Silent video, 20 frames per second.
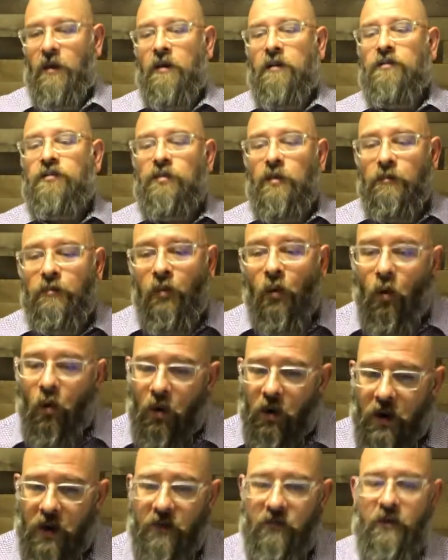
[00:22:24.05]

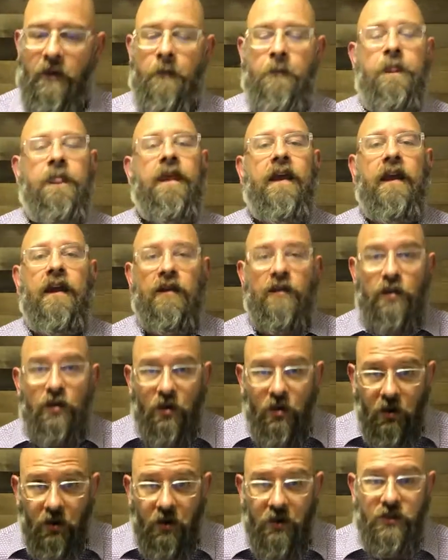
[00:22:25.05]
supportive,
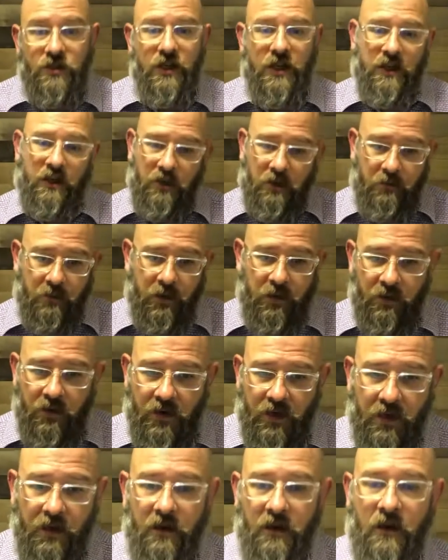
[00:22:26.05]
encouraging
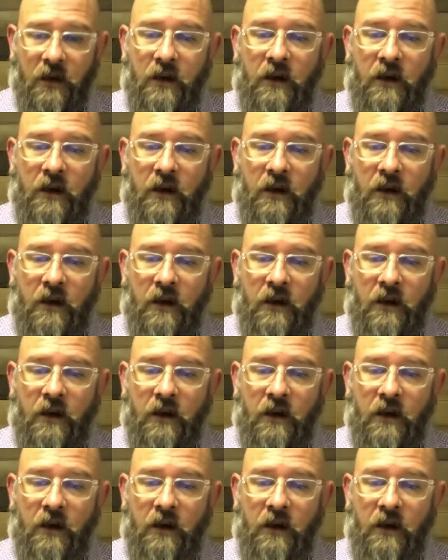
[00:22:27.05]
community.